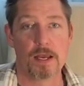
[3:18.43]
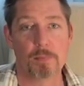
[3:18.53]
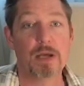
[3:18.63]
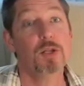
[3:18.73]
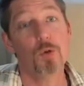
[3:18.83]

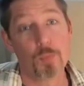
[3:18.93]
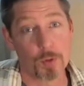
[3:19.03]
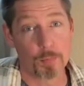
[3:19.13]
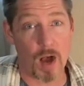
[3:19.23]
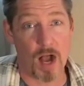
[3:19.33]

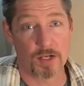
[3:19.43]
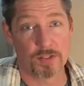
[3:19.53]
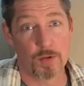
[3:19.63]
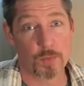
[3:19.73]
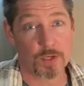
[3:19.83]
looper
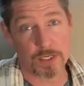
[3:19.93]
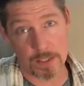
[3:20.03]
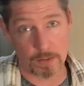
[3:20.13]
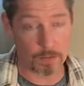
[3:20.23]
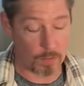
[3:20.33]
box, then we're gonna
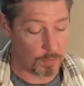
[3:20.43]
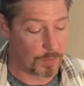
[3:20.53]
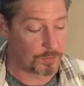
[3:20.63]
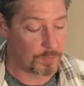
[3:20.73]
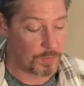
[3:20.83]
hear a whole
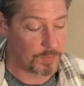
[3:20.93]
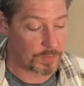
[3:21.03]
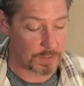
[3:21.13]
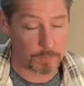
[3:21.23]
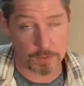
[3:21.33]
bunch of
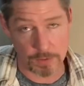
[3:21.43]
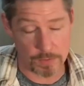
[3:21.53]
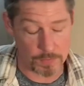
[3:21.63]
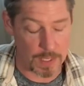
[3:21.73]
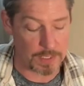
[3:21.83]
music, and we can
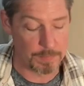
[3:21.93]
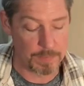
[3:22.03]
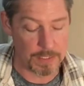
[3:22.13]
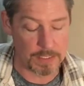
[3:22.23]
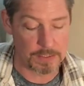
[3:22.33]
do that in a
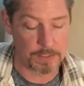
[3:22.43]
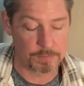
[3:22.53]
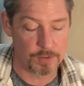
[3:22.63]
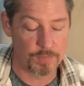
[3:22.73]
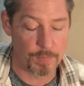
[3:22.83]
minute
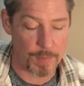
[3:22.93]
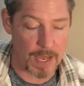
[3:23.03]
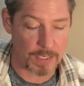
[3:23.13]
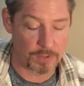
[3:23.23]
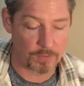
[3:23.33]
to give a
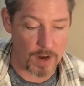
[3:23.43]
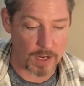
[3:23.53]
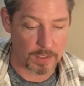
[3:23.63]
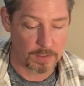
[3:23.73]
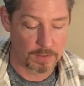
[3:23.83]
backing track.